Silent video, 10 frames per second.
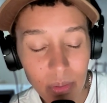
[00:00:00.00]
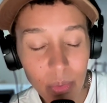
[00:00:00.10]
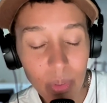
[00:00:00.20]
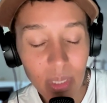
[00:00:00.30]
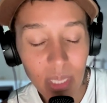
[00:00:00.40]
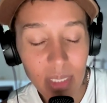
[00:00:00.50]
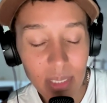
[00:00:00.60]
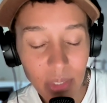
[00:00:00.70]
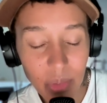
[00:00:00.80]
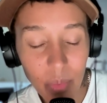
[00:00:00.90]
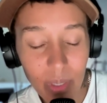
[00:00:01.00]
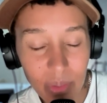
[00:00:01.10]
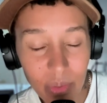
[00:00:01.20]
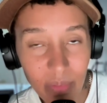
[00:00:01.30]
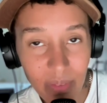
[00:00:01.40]
do the things that you want to
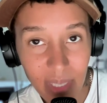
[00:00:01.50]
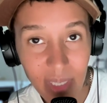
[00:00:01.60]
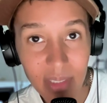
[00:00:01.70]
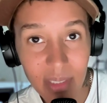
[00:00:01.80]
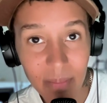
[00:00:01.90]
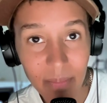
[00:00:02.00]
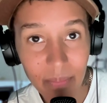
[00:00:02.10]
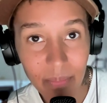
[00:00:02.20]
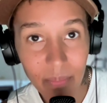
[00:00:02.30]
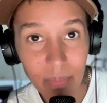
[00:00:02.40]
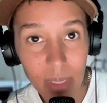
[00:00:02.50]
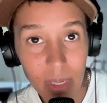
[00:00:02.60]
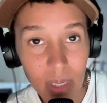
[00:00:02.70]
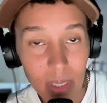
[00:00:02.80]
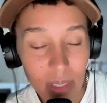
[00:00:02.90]
do on vacation.
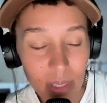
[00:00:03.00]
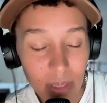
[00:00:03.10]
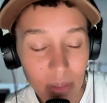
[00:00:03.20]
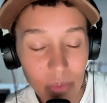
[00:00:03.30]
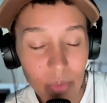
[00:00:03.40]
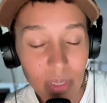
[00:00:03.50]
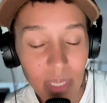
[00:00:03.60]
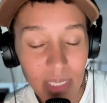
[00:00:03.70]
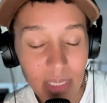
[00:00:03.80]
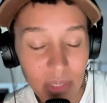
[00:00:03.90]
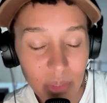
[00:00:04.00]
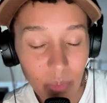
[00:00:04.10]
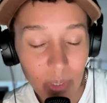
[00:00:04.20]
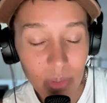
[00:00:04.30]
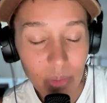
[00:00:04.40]
Do the things that you
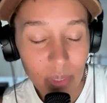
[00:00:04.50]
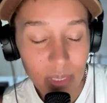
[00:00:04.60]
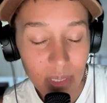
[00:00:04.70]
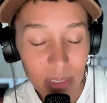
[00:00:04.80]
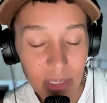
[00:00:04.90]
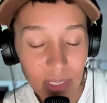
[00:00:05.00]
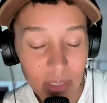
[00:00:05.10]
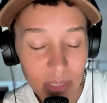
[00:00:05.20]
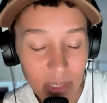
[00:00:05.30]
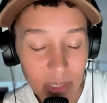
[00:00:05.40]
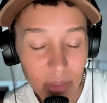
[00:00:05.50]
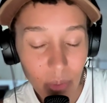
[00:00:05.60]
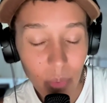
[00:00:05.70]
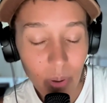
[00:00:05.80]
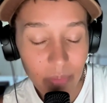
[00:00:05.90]
want to do that's going to set your
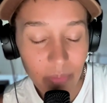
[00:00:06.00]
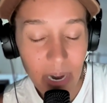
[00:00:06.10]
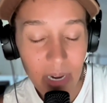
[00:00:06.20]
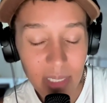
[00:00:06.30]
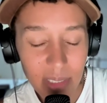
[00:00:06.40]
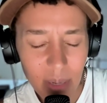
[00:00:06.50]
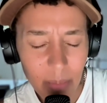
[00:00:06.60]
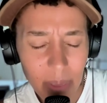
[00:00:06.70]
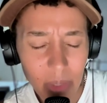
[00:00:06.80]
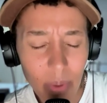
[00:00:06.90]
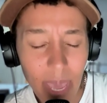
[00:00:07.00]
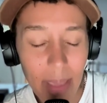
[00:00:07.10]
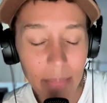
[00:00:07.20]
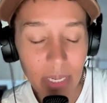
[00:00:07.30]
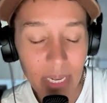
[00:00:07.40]
soul on fire, that's going to make you
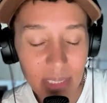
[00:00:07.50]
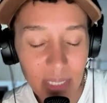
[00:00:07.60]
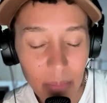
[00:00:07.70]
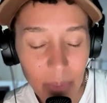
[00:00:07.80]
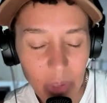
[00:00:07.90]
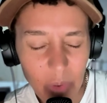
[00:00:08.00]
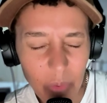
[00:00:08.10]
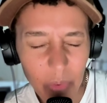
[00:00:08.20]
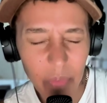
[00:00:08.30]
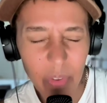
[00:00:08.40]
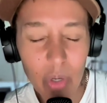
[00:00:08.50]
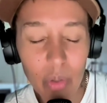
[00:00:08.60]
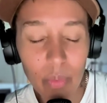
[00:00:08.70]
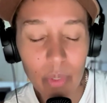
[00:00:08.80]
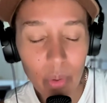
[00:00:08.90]
happy, that's going to make you
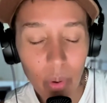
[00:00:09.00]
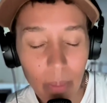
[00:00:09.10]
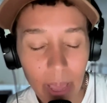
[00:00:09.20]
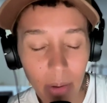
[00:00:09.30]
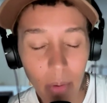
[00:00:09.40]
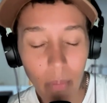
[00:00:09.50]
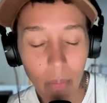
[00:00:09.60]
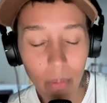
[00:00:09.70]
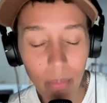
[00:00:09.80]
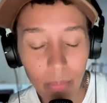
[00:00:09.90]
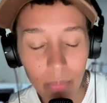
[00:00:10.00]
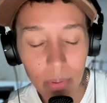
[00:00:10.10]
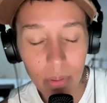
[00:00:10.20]
fulfilled when you go back home.